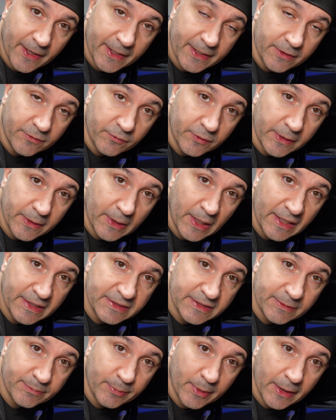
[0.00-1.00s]
I didn't
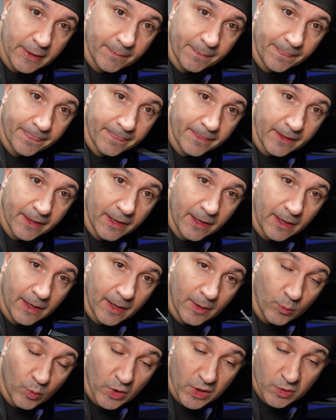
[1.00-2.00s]
realize it, but
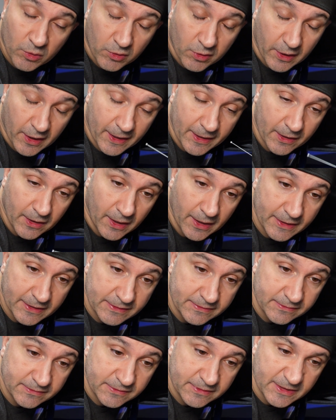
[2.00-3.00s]
I'm working with what I got,
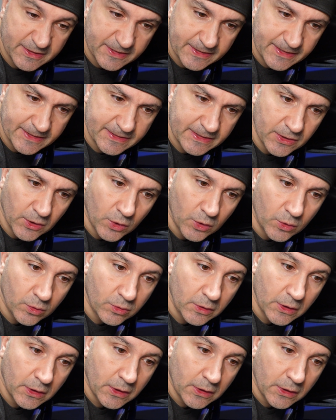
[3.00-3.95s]
and it doesn't need to go